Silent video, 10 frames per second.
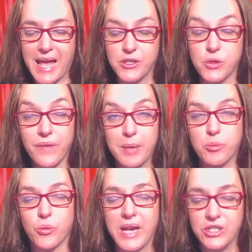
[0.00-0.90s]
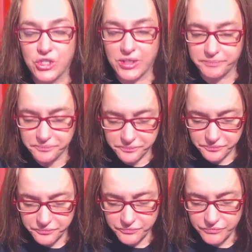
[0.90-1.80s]
and your vibration,
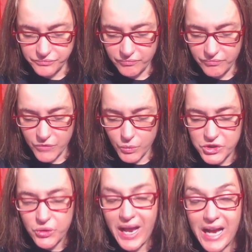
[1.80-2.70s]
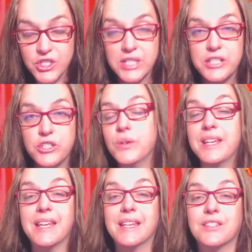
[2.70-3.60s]
what you're actually
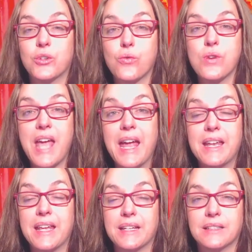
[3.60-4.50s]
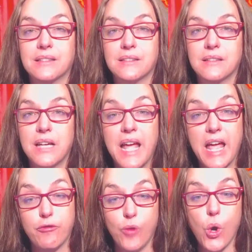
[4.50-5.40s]
doing is creating
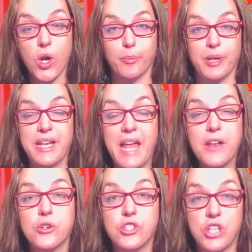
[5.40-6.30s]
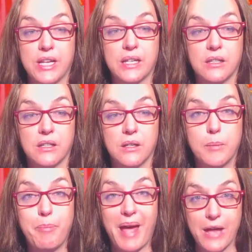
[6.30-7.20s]
a form, an energetic
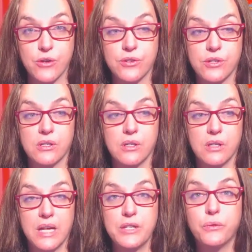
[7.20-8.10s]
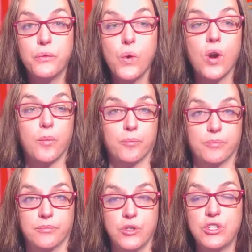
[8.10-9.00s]
pattern and to form.
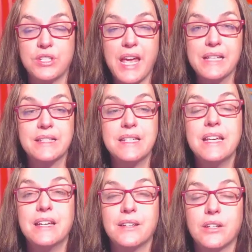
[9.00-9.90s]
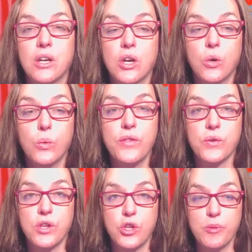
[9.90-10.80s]
You just can't see it with
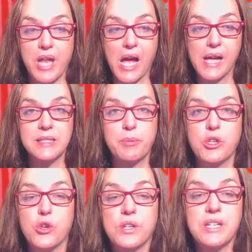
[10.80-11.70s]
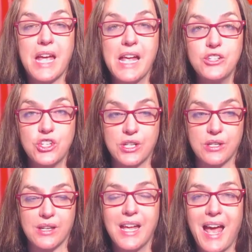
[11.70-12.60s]
your human eyes, but your
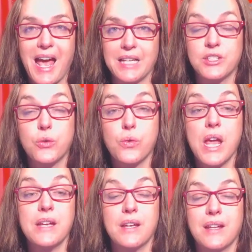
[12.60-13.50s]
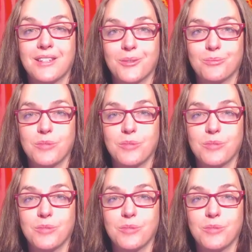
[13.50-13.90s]
intention has created it.